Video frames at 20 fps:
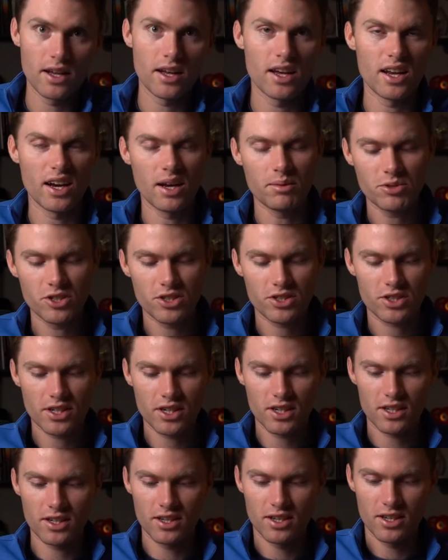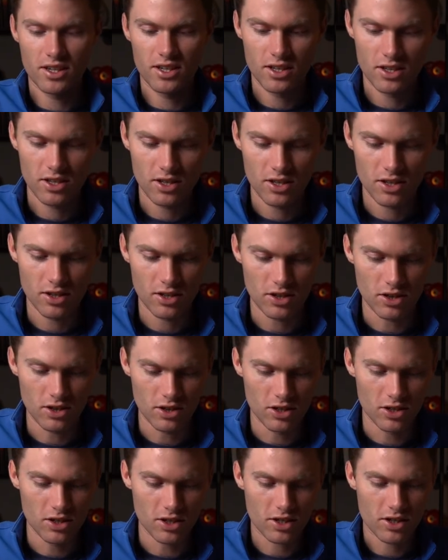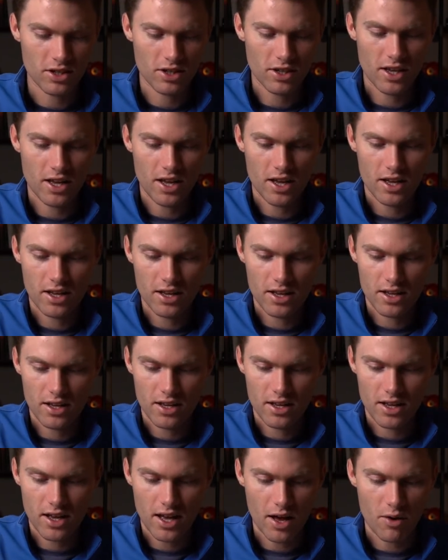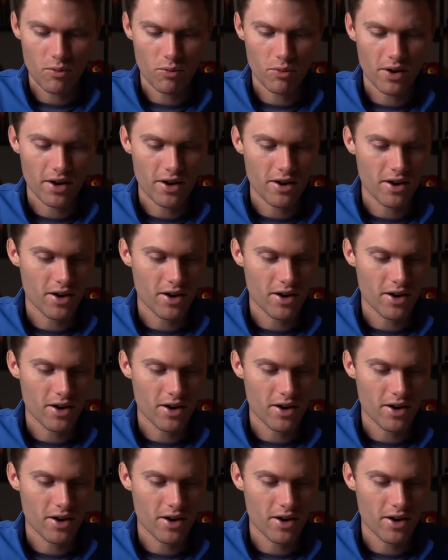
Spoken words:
And I'm just gonna look at where